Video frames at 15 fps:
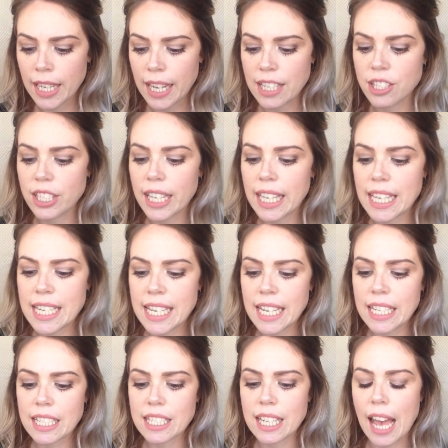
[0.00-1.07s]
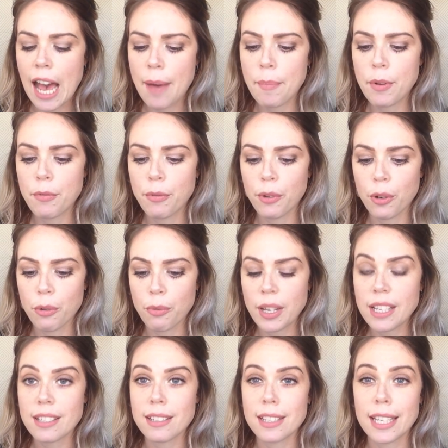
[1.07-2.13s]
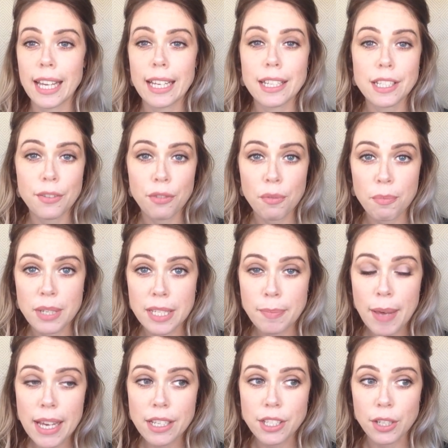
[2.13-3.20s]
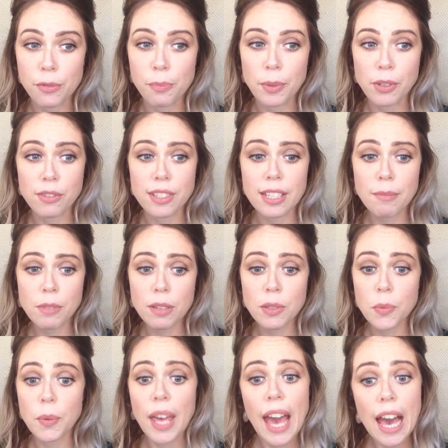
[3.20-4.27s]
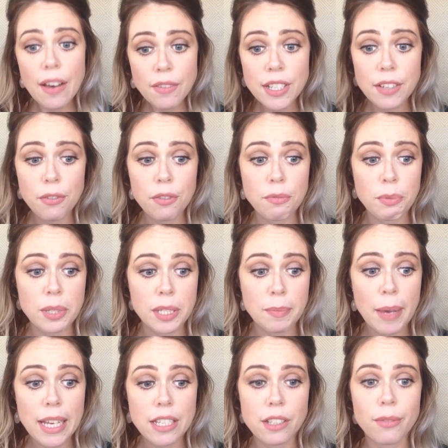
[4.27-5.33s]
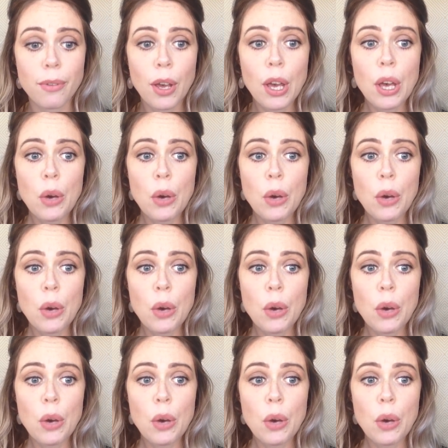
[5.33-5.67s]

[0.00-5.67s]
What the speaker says: It's like it needed to happen for a reason to get a different perspective, because sometimes when we have a different perspective,